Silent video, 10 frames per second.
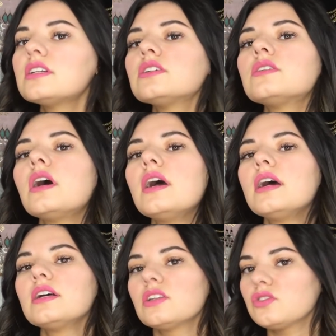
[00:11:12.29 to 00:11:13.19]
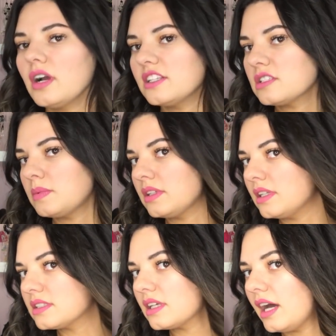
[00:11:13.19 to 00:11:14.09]
do to try and speed
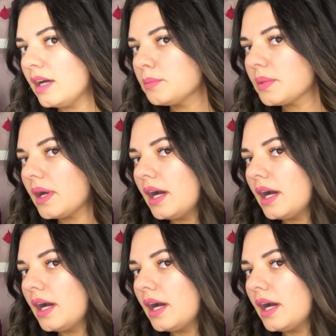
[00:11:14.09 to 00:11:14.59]
this up.